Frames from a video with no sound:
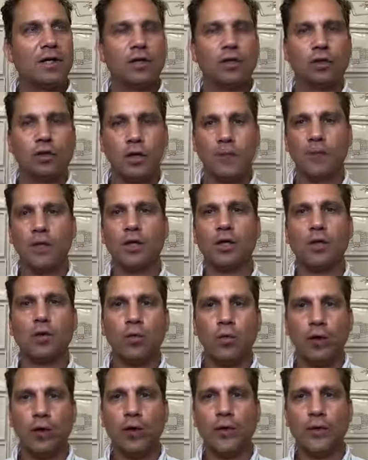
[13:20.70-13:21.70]
contributor
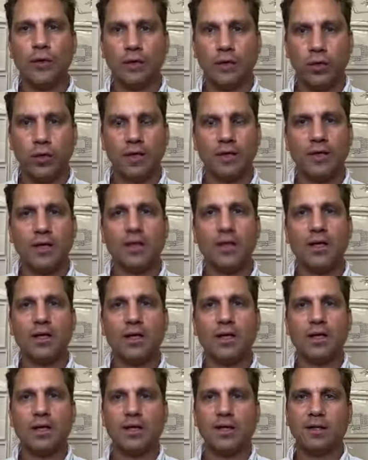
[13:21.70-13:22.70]
roles where
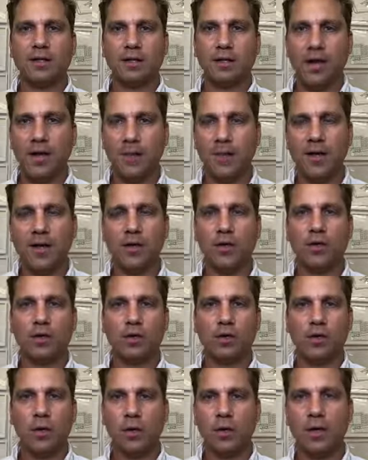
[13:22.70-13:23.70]
somebody can come in,
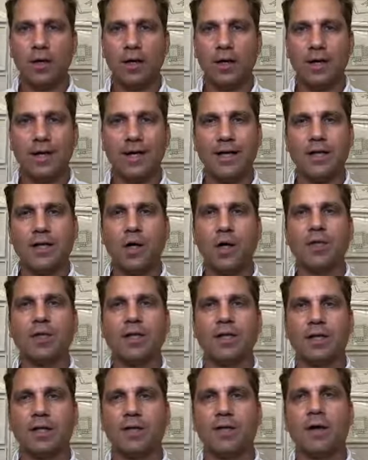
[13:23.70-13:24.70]
do the work, and they don't
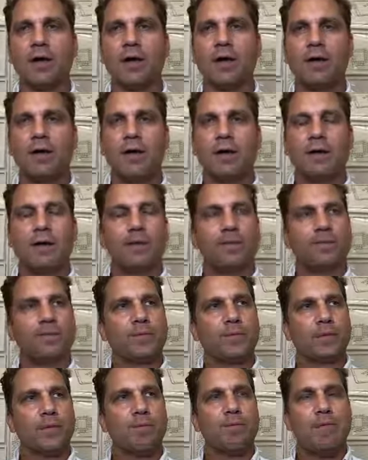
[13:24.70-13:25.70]
need to
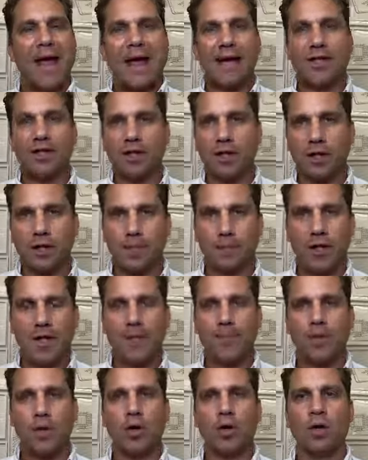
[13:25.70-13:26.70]
manage other
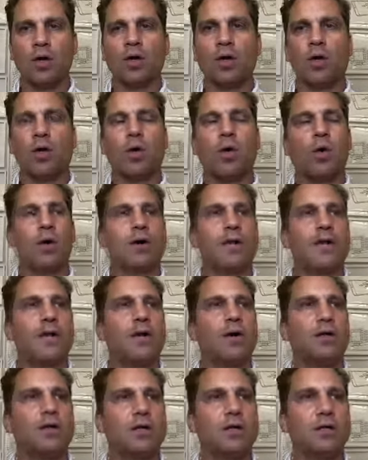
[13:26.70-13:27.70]
people, or they
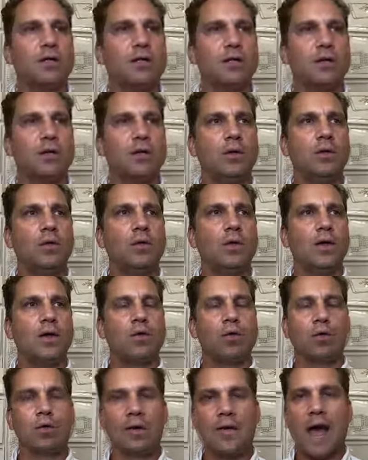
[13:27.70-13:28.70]
don't need to
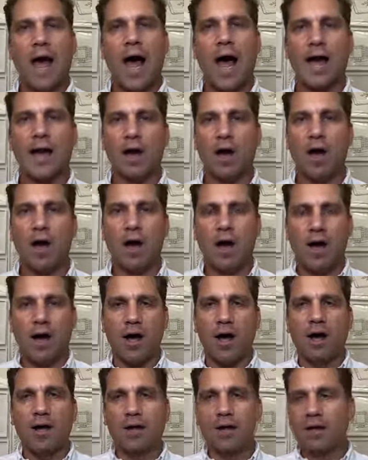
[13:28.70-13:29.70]
rely
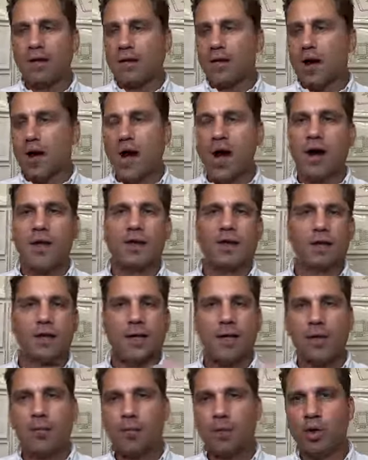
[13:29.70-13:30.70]
on other
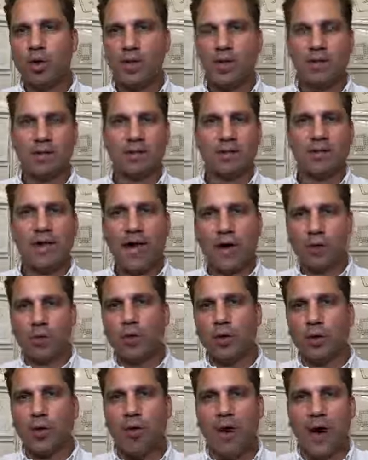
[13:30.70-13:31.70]
inputs that
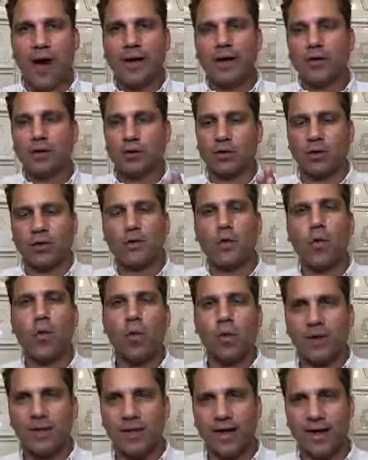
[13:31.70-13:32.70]
require sort of
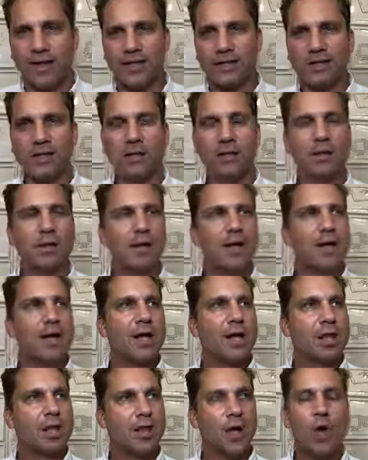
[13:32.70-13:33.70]
coordination.
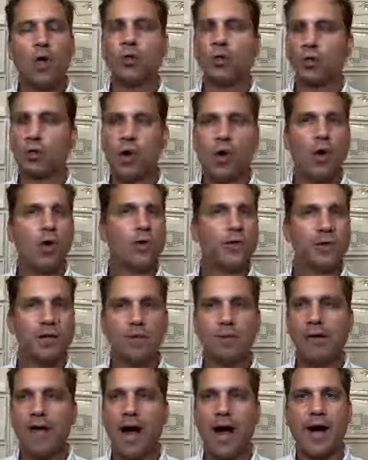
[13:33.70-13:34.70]
Those roles
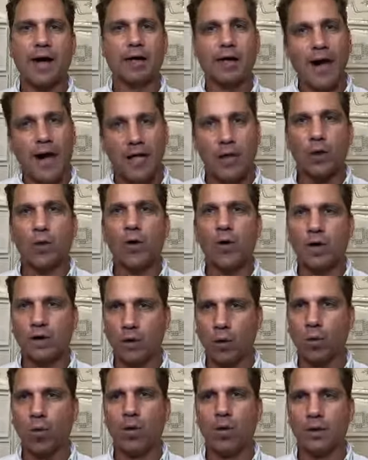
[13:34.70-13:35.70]
can be hired anywhere
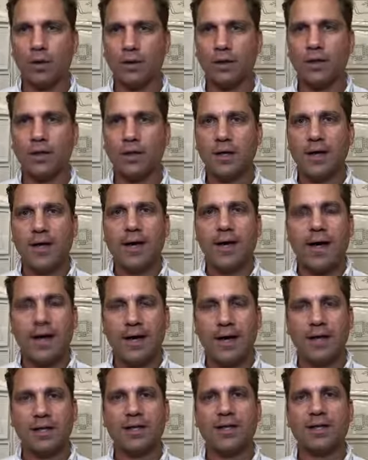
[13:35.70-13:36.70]
in the world.
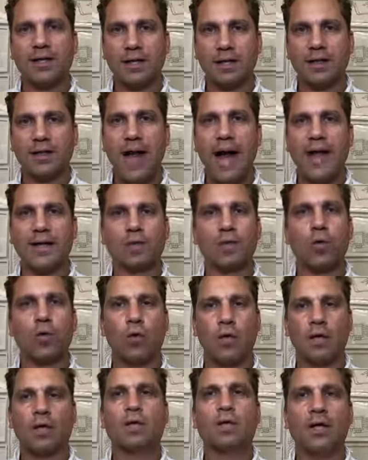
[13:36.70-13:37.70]
And I think that that's
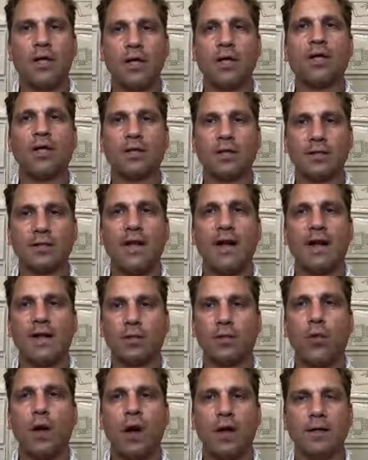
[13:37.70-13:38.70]
going to be here to stay
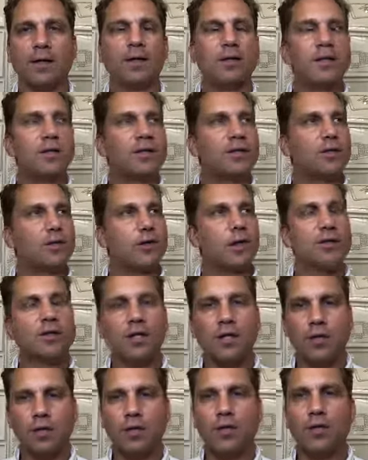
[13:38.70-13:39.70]
as well. So
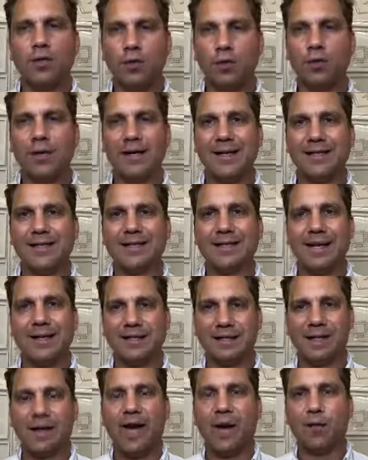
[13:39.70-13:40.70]
those are the two
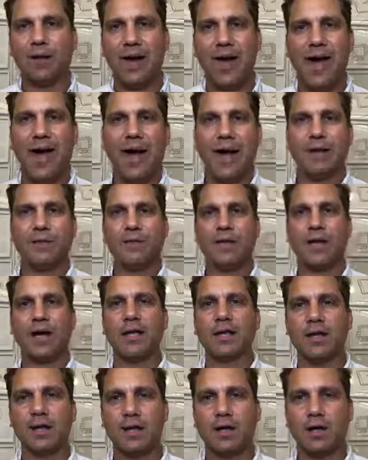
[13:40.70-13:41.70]
insights that I would have that
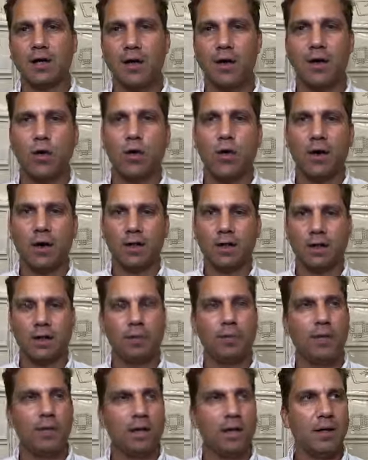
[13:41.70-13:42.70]
I think are going
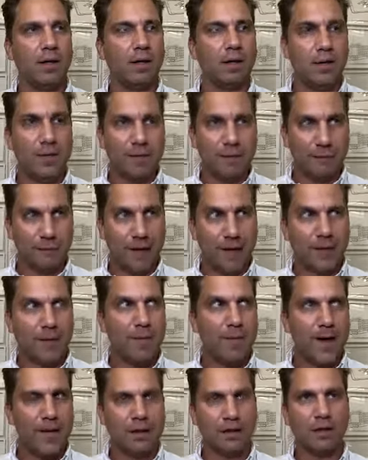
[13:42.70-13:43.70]
to be
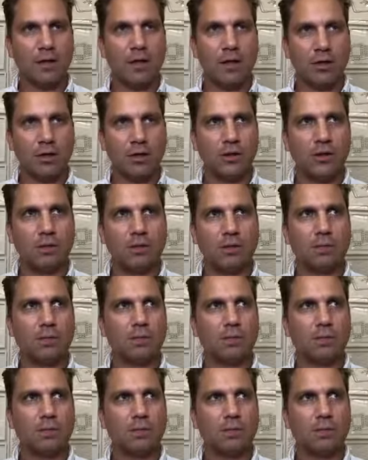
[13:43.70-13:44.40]
fundamental